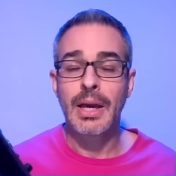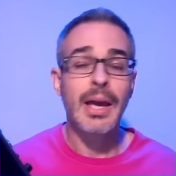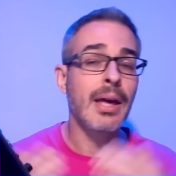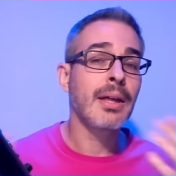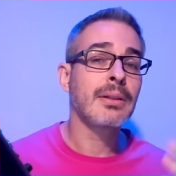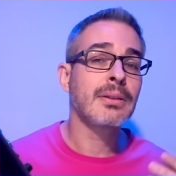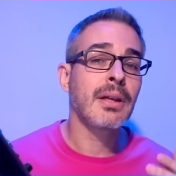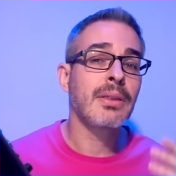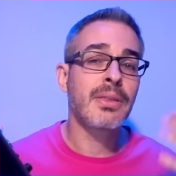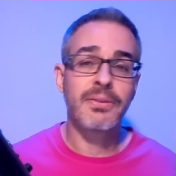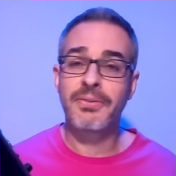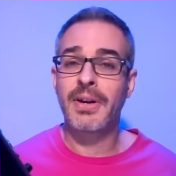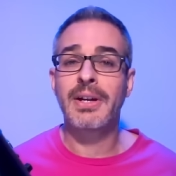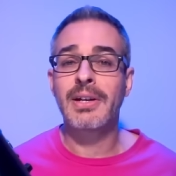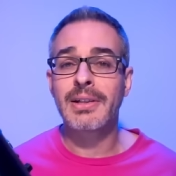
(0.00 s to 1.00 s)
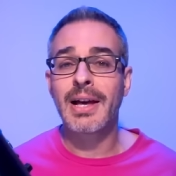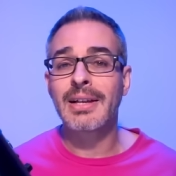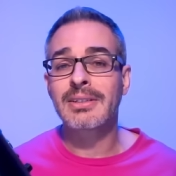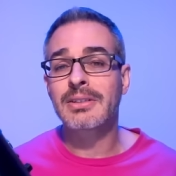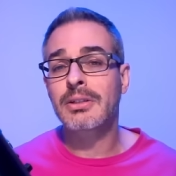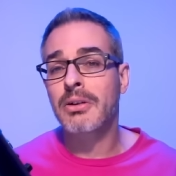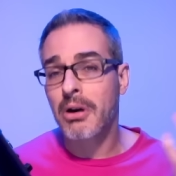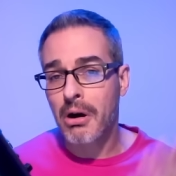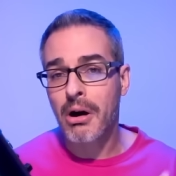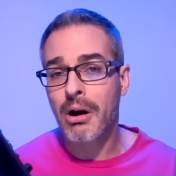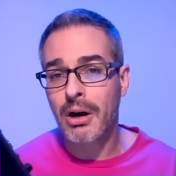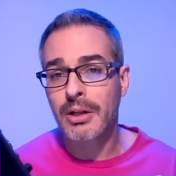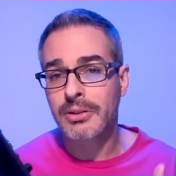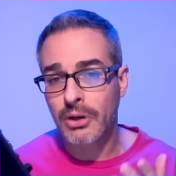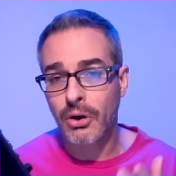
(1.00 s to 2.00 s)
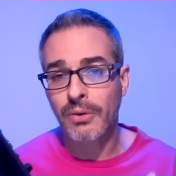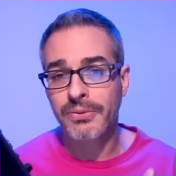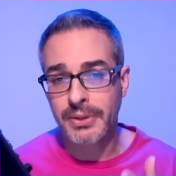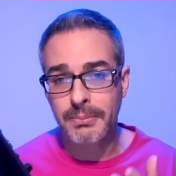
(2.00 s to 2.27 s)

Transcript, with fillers: And the very last con of